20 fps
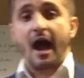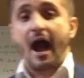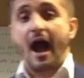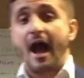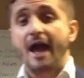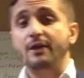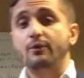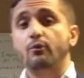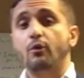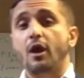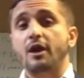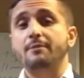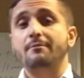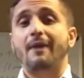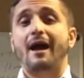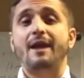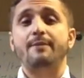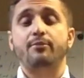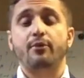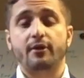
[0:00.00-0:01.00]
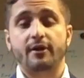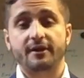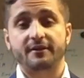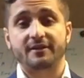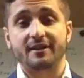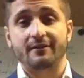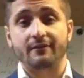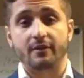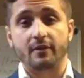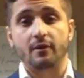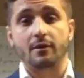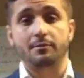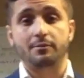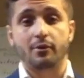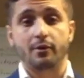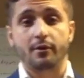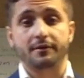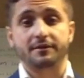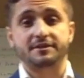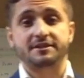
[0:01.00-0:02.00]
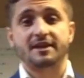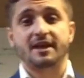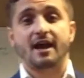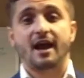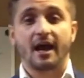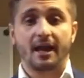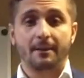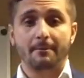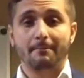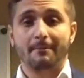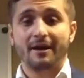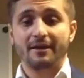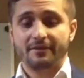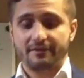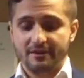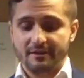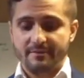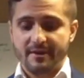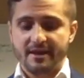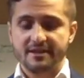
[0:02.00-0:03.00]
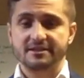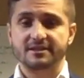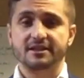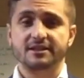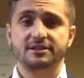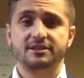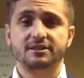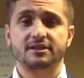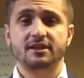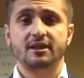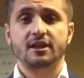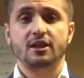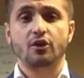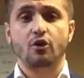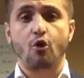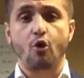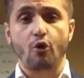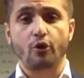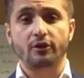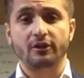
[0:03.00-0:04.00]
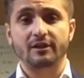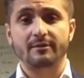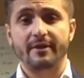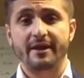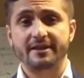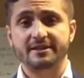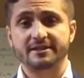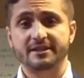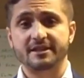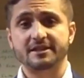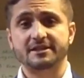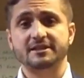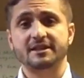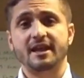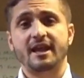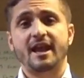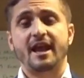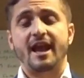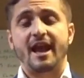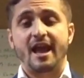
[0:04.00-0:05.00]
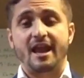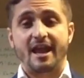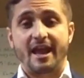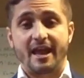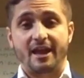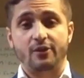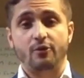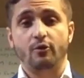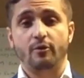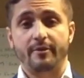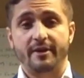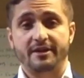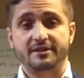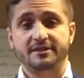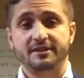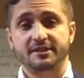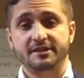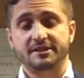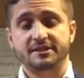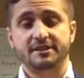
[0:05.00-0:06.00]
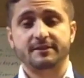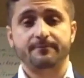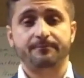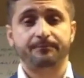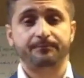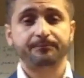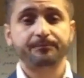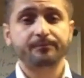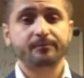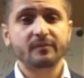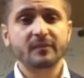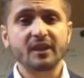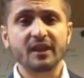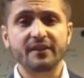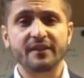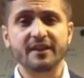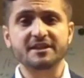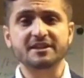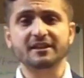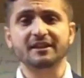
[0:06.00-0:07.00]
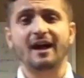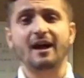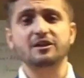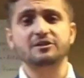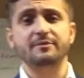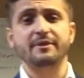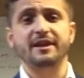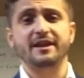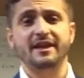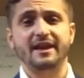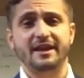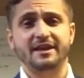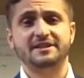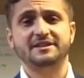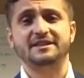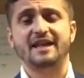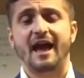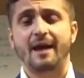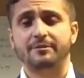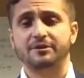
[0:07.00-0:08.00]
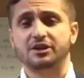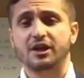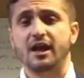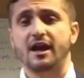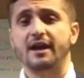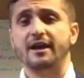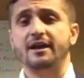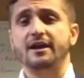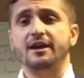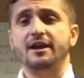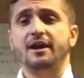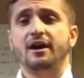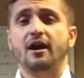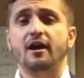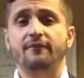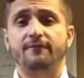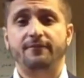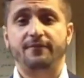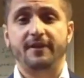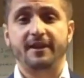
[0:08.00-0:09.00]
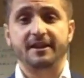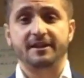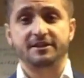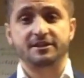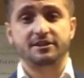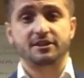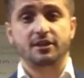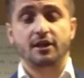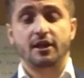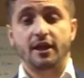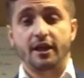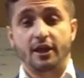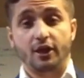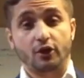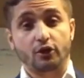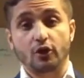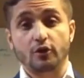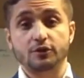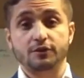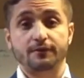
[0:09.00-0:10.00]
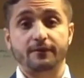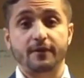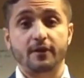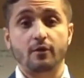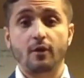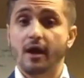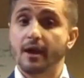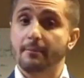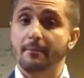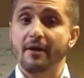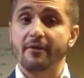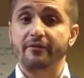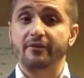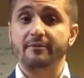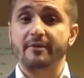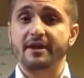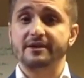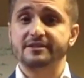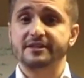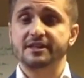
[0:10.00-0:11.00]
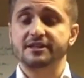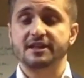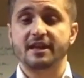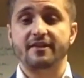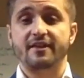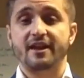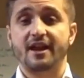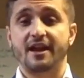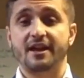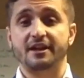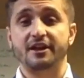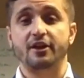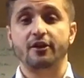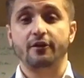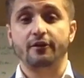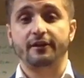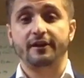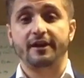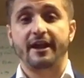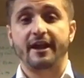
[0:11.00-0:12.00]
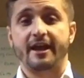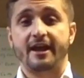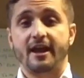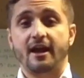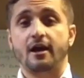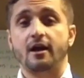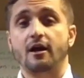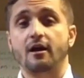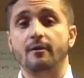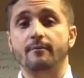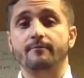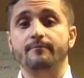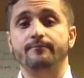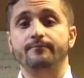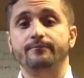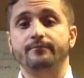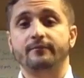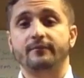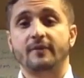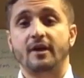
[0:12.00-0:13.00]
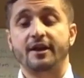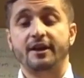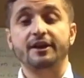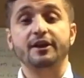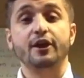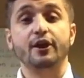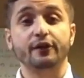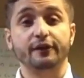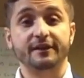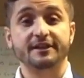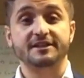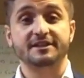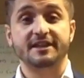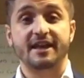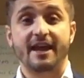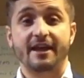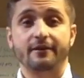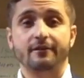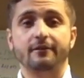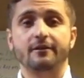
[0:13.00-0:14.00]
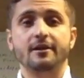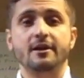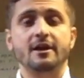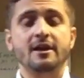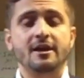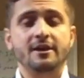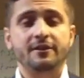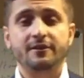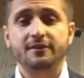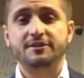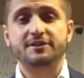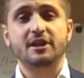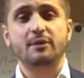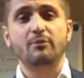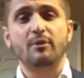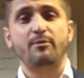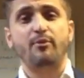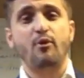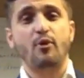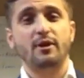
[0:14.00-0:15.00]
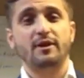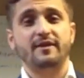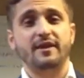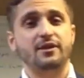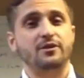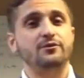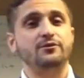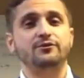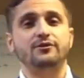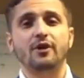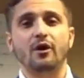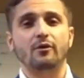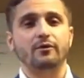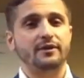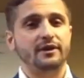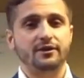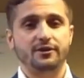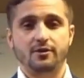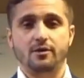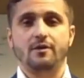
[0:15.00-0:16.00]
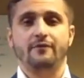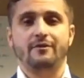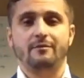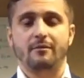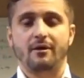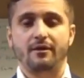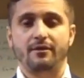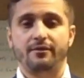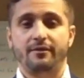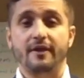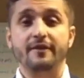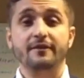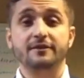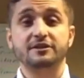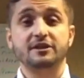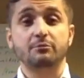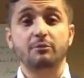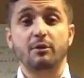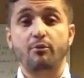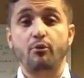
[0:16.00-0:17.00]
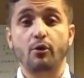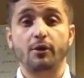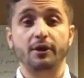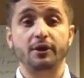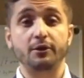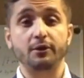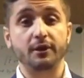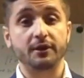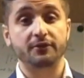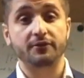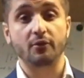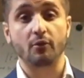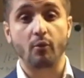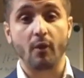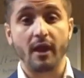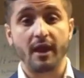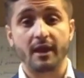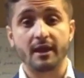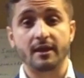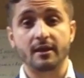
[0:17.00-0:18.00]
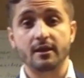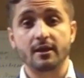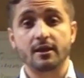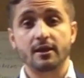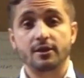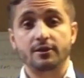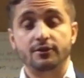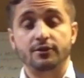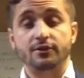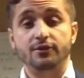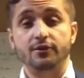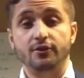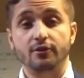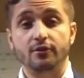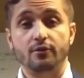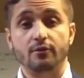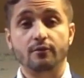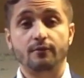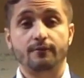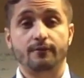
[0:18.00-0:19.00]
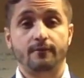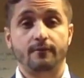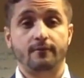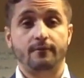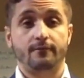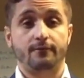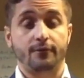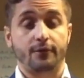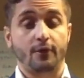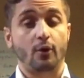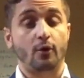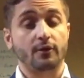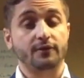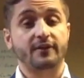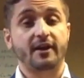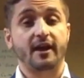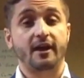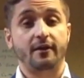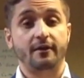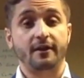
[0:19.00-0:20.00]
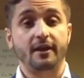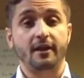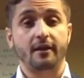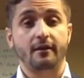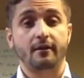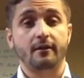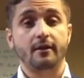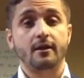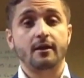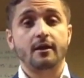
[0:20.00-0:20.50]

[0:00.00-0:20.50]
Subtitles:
I run my productivity reports on a monthly basis, quarterly basis, and annual basis. This allows me to get a snapshot of things in a close view on a monthly basis and then on a yearly scale. There's some reporting that you don't need to do every month, and there's some reporting you need to wait to do for the whole entire year.